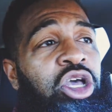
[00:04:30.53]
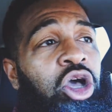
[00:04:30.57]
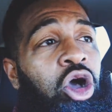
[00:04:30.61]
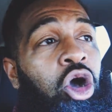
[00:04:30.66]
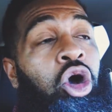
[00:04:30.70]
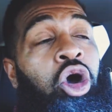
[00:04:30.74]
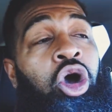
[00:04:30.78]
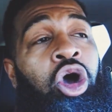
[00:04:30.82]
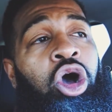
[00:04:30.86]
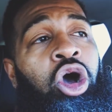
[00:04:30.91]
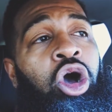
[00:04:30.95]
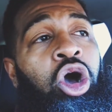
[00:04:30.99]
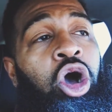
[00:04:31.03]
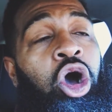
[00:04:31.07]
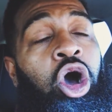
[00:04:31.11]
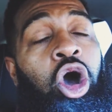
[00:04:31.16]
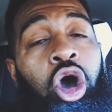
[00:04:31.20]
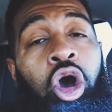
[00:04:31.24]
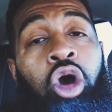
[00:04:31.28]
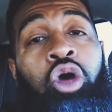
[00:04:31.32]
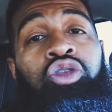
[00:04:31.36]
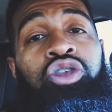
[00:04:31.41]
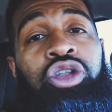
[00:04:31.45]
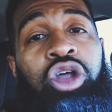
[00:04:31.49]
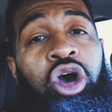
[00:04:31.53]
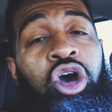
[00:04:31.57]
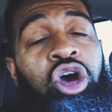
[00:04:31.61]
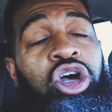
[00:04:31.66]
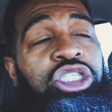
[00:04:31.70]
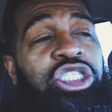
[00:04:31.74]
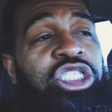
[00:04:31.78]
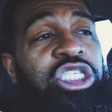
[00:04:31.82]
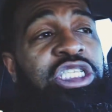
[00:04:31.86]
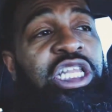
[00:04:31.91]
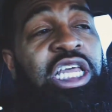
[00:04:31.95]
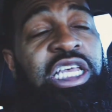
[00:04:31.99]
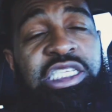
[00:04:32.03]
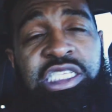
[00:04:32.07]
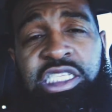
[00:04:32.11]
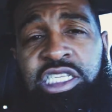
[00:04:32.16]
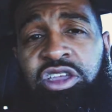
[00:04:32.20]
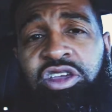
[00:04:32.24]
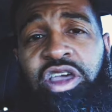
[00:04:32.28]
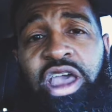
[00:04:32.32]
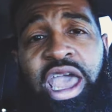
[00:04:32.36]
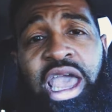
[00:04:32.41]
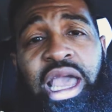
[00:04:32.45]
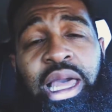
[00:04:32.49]
or an older auntie that
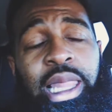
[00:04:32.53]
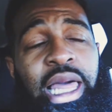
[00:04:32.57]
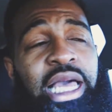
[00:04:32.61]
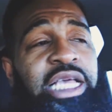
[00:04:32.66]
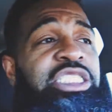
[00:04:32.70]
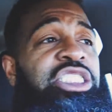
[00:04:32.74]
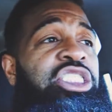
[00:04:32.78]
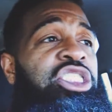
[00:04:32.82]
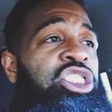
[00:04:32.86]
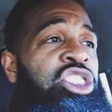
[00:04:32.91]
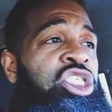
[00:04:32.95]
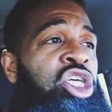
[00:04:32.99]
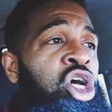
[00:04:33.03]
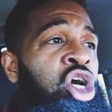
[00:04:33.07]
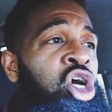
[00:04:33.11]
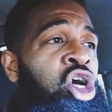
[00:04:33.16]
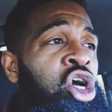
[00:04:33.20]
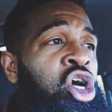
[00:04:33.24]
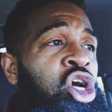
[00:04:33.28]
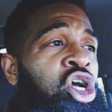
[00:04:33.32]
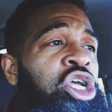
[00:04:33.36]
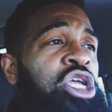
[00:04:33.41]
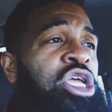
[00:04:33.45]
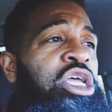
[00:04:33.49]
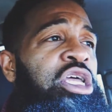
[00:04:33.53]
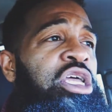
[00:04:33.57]
still act like she young